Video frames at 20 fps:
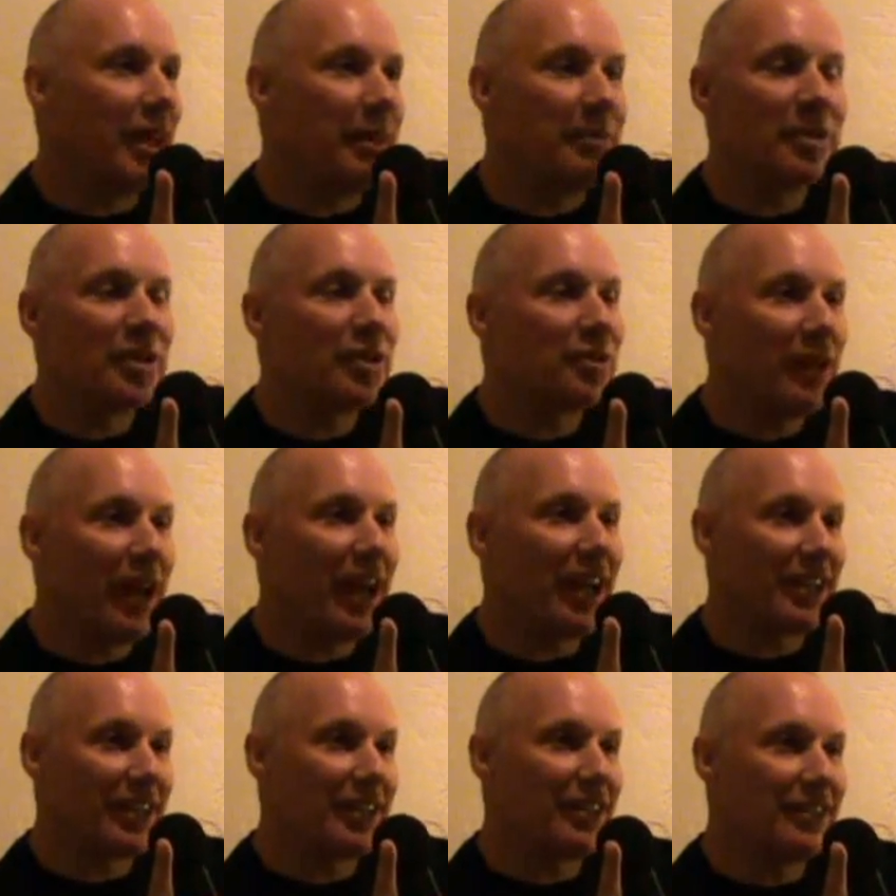
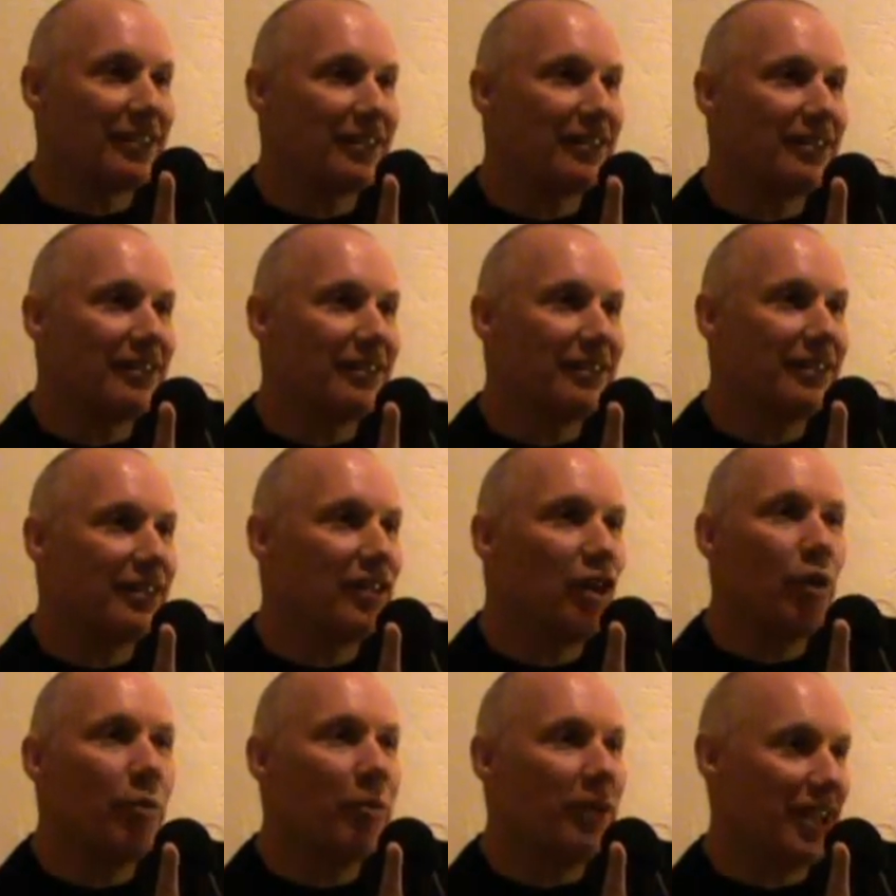abstract.
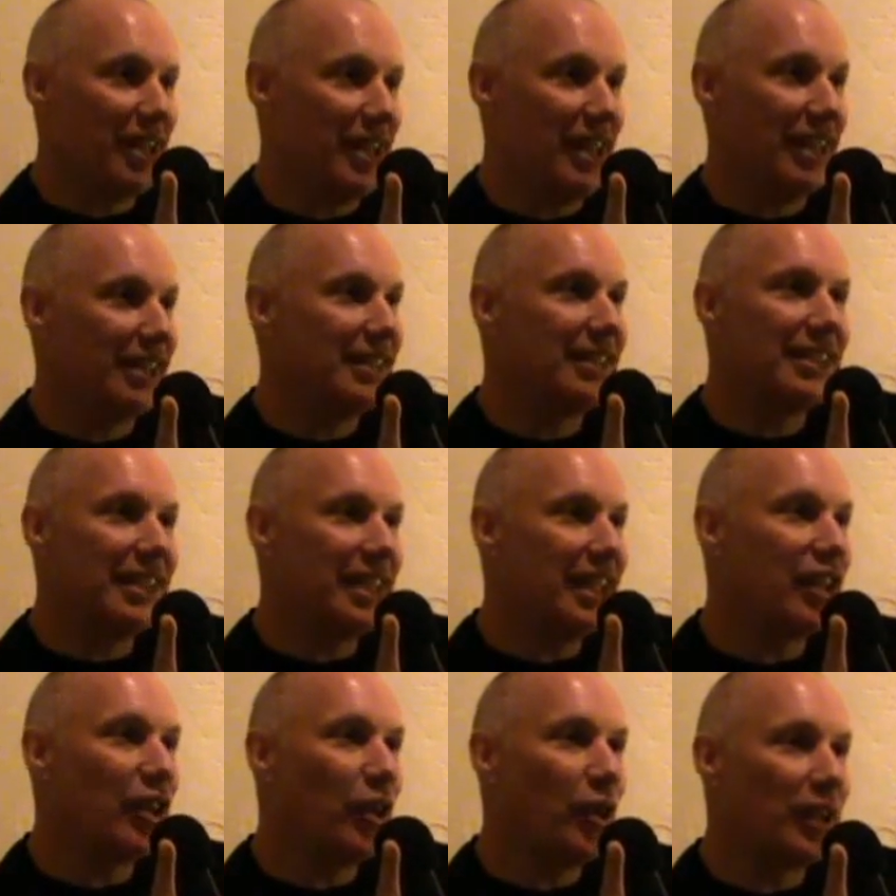Nobody has
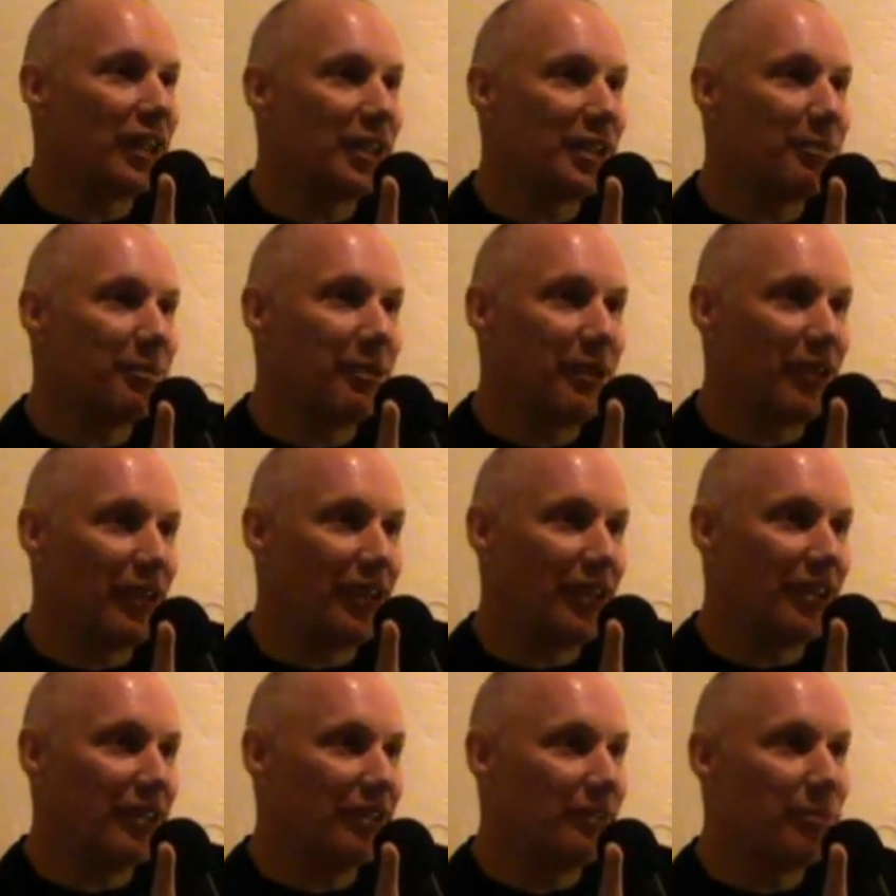seen the Holy
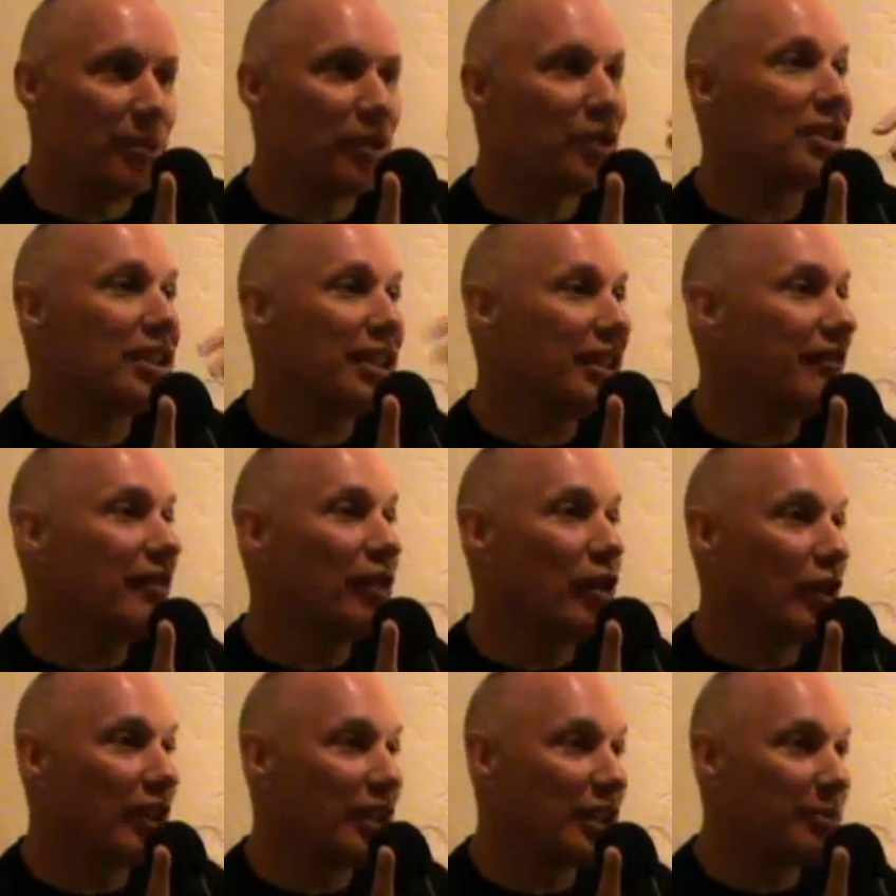Spirit,
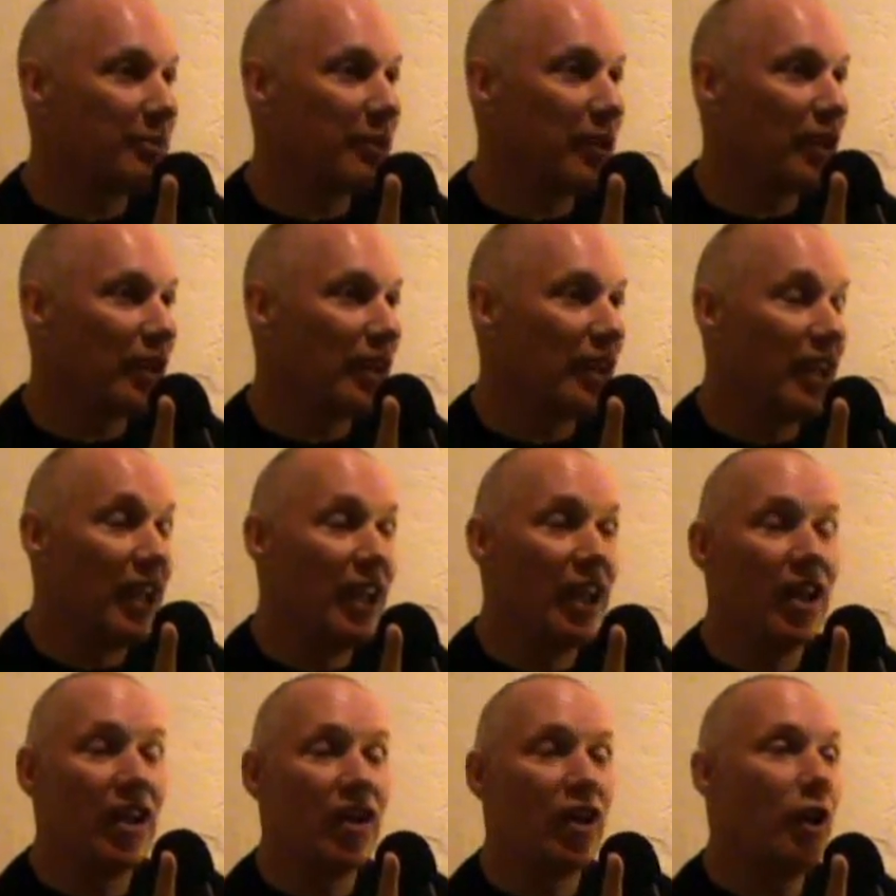perceived the Holy Spirit.
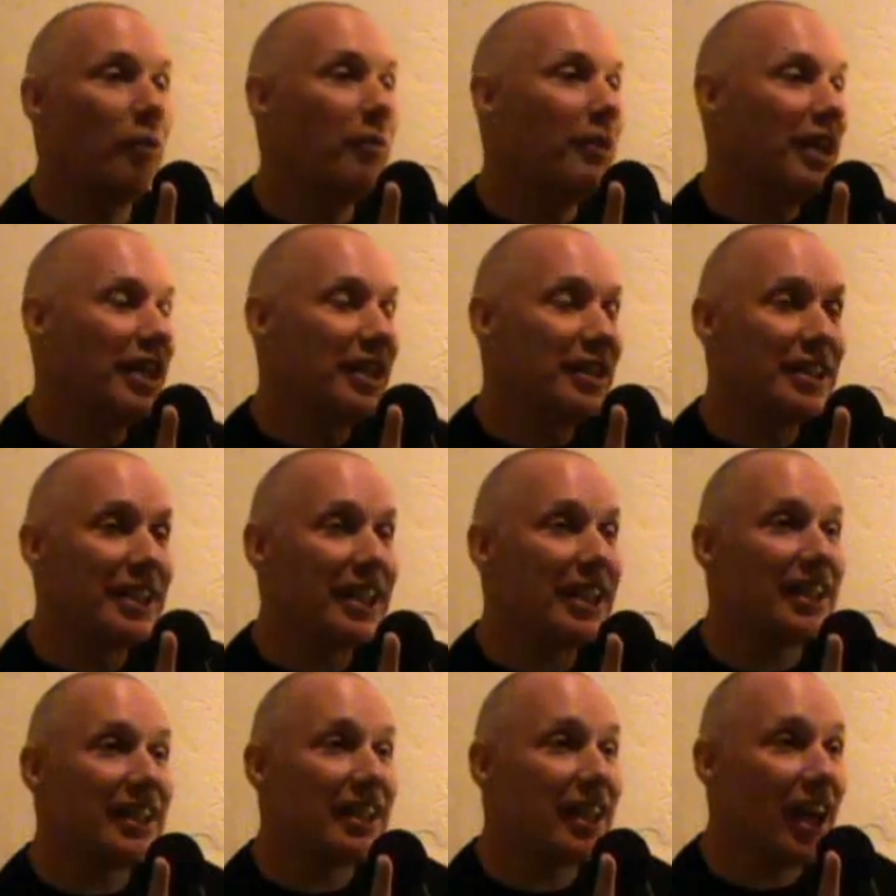Nobody's
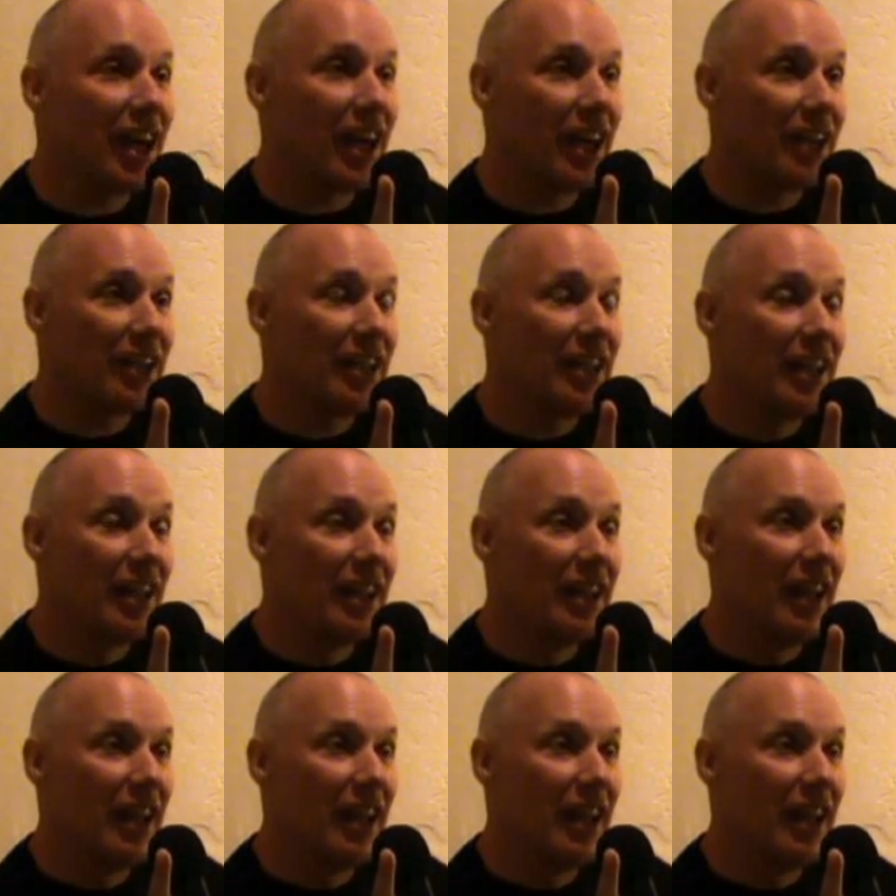seen God.